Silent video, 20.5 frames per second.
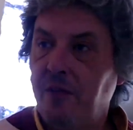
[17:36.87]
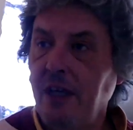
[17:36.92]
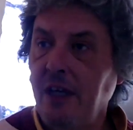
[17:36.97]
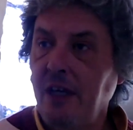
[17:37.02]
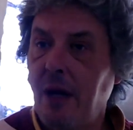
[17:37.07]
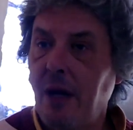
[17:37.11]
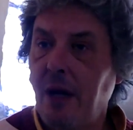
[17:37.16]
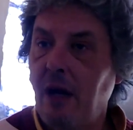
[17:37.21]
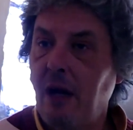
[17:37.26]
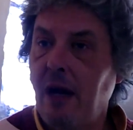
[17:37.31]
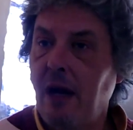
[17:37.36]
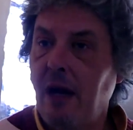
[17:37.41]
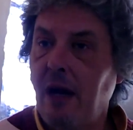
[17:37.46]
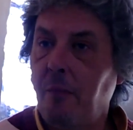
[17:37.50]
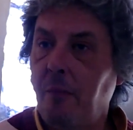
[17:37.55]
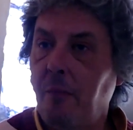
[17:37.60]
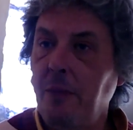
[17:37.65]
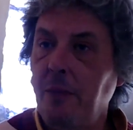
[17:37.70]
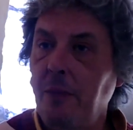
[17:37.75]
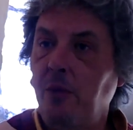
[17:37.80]
if you
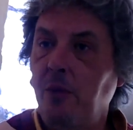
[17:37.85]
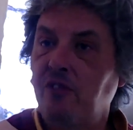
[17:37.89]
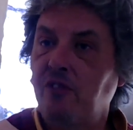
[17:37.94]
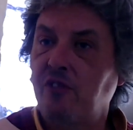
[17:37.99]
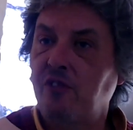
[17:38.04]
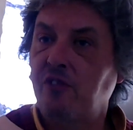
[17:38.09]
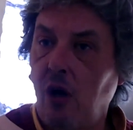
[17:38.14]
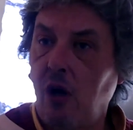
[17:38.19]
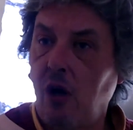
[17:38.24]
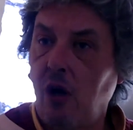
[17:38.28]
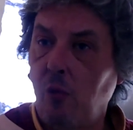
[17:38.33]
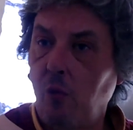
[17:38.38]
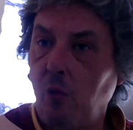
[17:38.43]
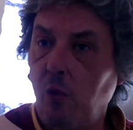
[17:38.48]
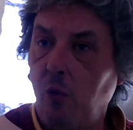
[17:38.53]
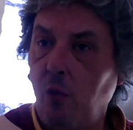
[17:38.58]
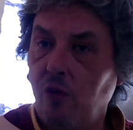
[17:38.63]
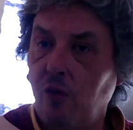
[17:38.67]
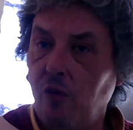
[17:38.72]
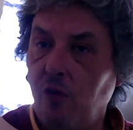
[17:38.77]
imagine a world
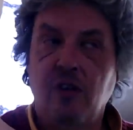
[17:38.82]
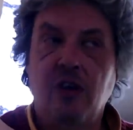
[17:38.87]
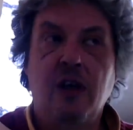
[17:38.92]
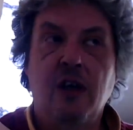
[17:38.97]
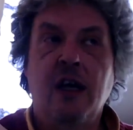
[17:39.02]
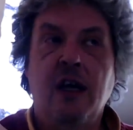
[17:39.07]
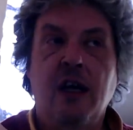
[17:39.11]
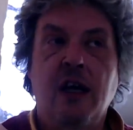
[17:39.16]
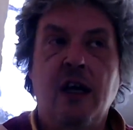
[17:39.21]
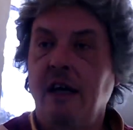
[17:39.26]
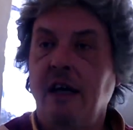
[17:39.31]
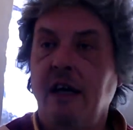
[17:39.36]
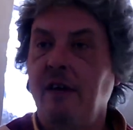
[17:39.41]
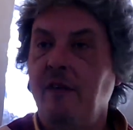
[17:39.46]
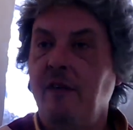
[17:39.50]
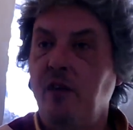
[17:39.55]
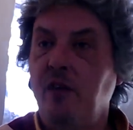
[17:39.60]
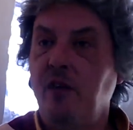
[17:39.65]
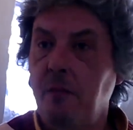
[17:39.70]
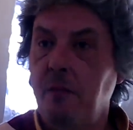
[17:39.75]
full of more or
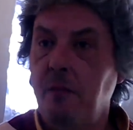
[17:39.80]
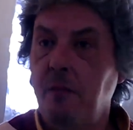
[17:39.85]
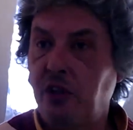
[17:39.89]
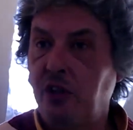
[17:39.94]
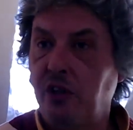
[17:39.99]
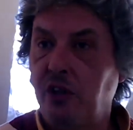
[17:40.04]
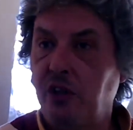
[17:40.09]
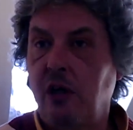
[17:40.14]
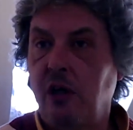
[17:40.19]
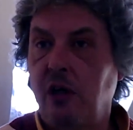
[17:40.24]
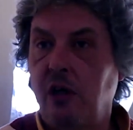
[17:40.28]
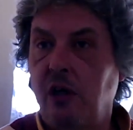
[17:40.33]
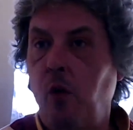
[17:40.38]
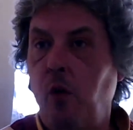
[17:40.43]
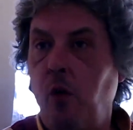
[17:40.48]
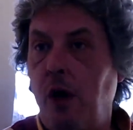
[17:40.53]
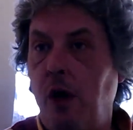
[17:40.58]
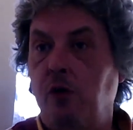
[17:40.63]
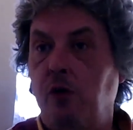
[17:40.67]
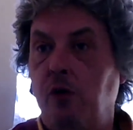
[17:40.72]
less peaceful
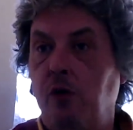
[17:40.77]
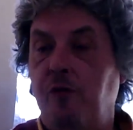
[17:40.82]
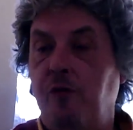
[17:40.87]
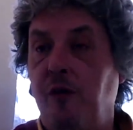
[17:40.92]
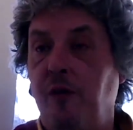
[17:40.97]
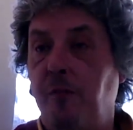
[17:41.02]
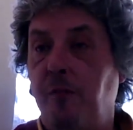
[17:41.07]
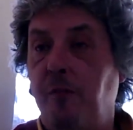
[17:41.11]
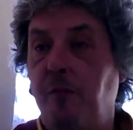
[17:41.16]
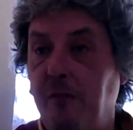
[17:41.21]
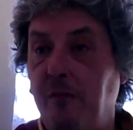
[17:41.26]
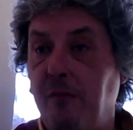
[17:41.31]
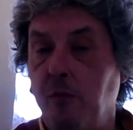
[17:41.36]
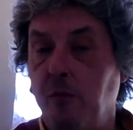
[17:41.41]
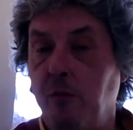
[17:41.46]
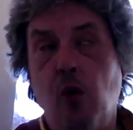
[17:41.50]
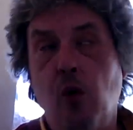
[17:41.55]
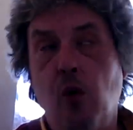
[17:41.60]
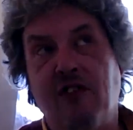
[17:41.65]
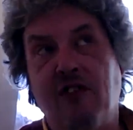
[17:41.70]
humans, right,
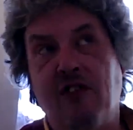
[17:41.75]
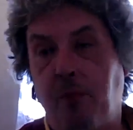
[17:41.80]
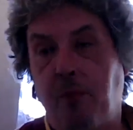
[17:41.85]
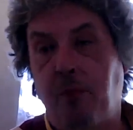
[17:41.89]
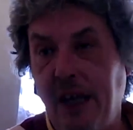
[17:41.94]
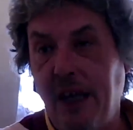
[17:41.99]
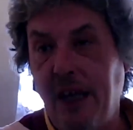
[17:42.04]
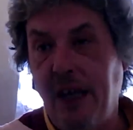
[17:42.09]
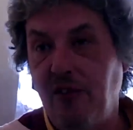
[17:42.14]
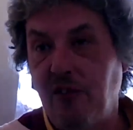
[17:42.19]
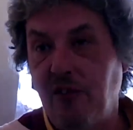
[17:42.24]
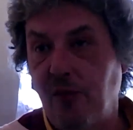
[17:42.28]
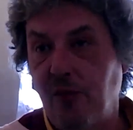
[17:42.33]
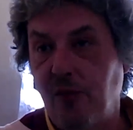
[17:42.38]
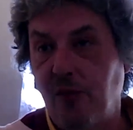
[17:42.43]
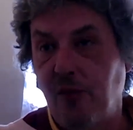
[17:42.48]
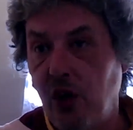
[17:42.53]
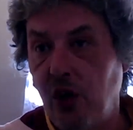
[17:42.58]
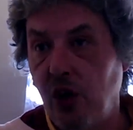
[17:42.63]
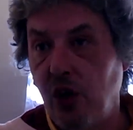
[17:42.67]
all living in
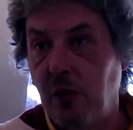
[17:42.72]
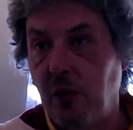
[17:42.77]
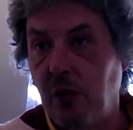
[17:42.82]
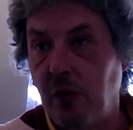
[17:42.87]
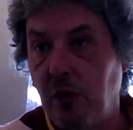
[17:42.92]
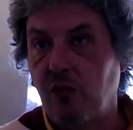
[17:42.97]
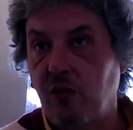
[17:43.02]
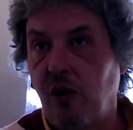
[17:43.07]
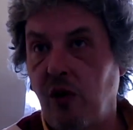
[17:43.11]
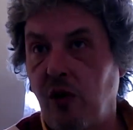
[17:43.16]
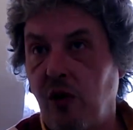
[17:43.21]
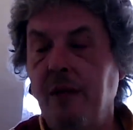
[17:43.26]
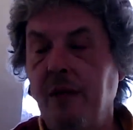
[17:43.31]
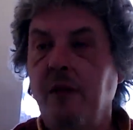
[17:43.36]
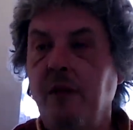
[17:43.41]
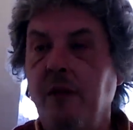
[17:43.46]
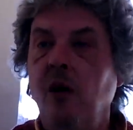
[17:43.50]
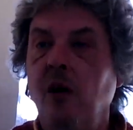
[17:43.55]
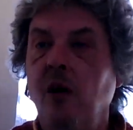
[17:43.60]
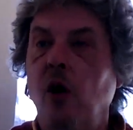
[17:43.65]
harmony with
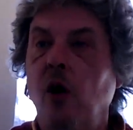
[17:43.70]
nature,